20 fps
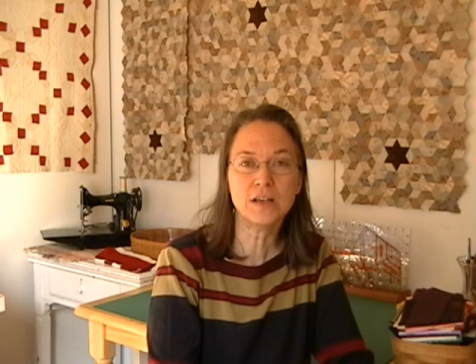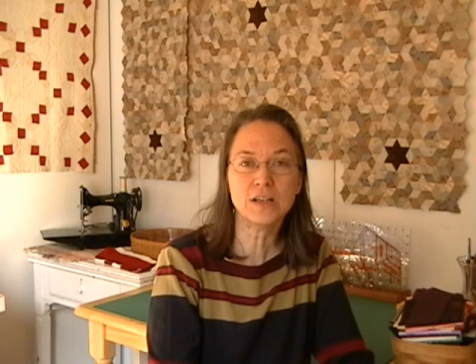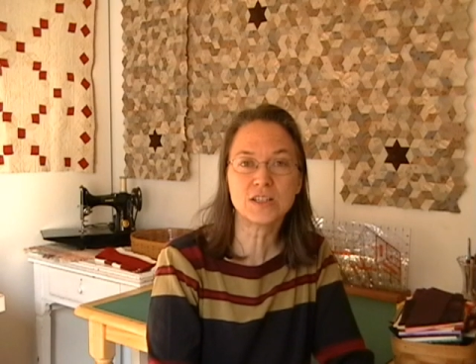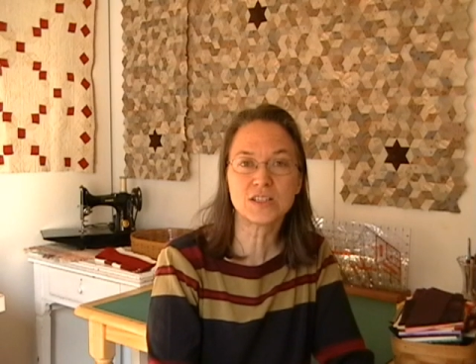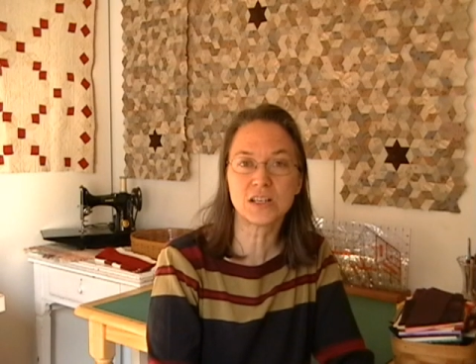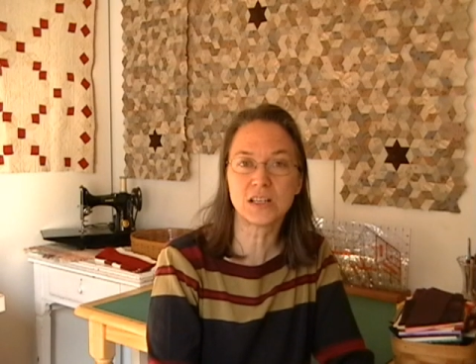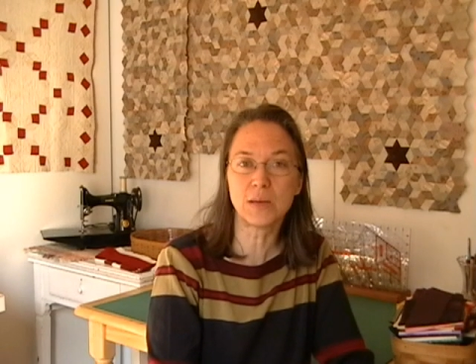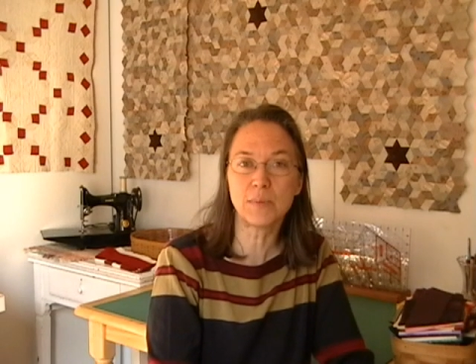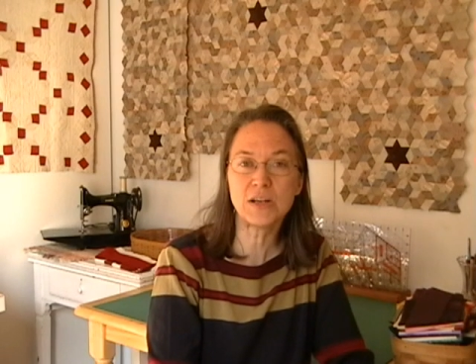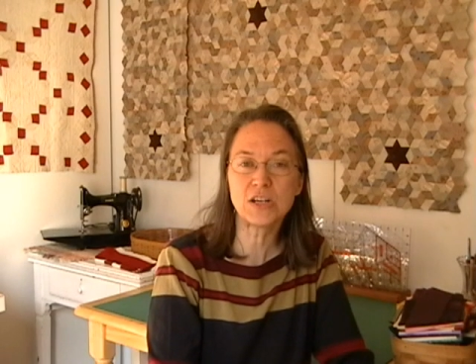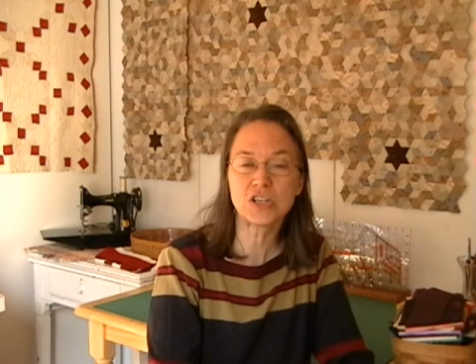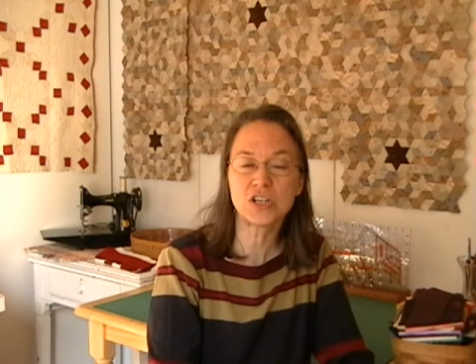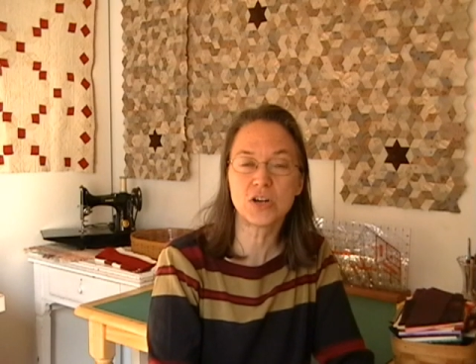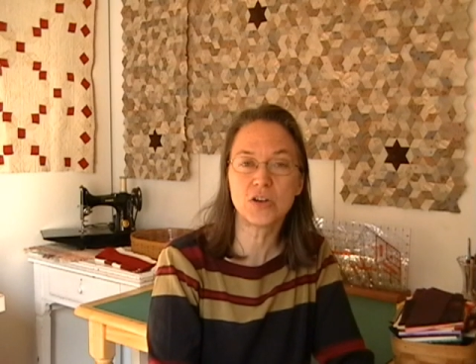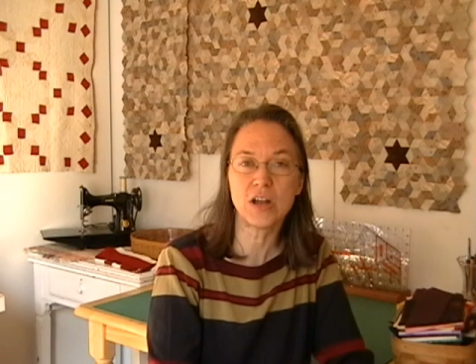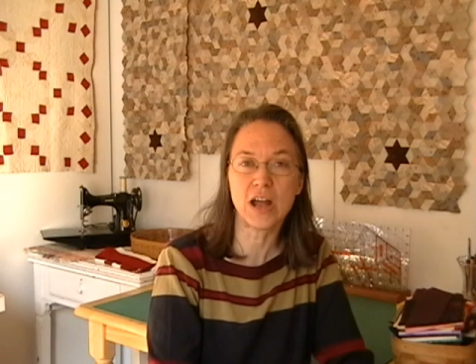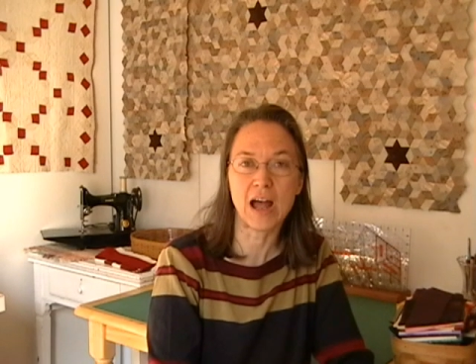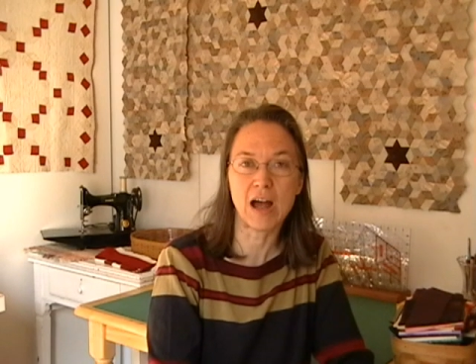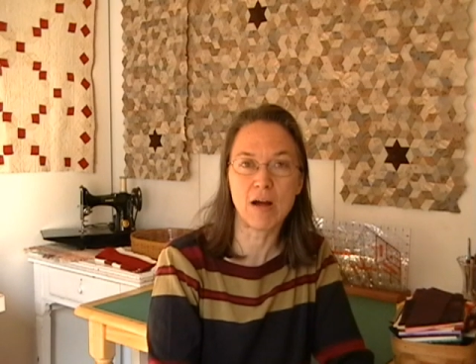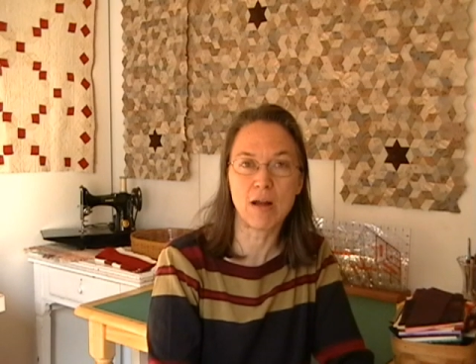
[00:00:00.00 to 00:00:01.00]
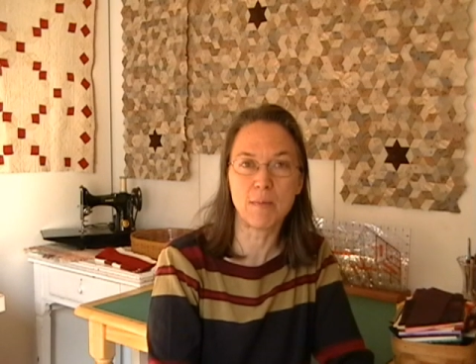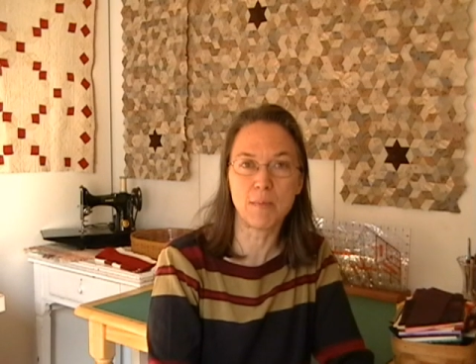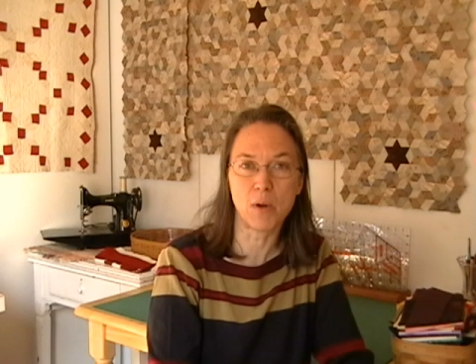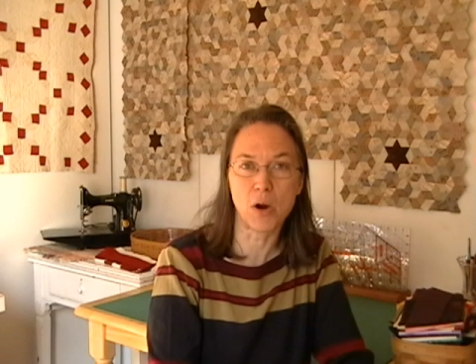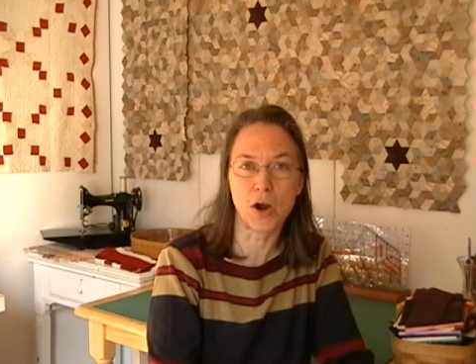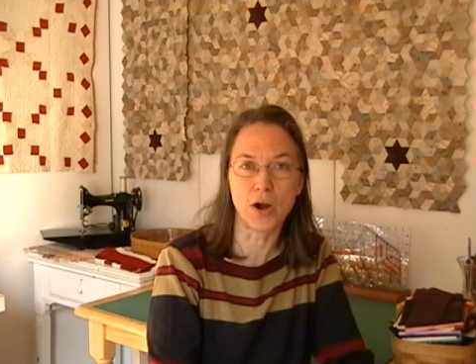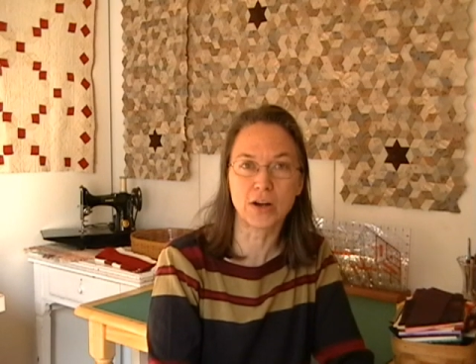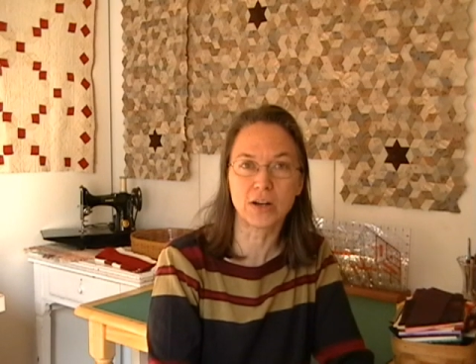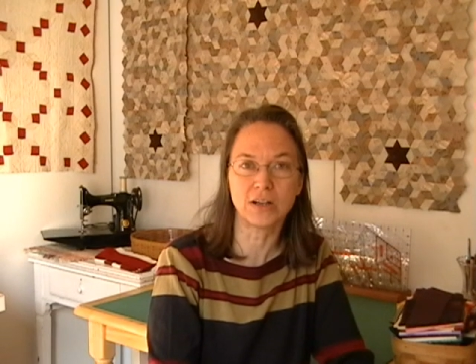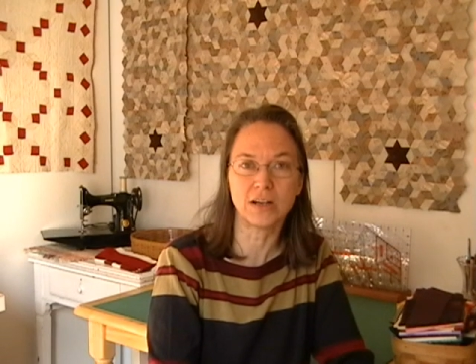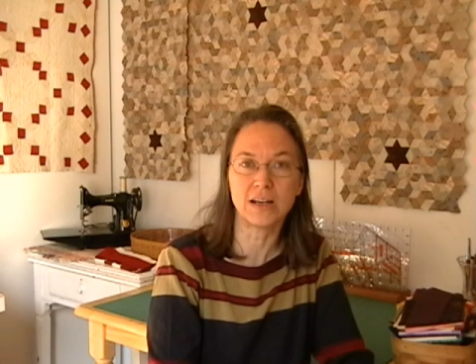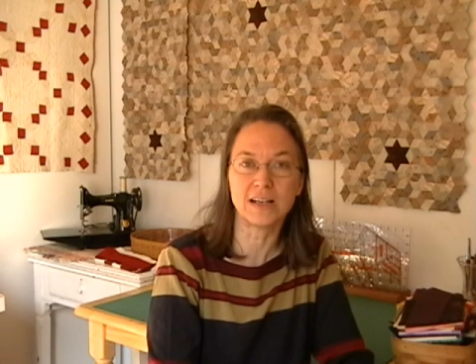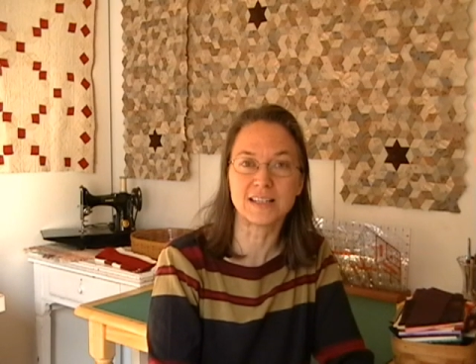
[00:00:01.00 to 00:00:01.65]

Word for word: So let me show you how I mark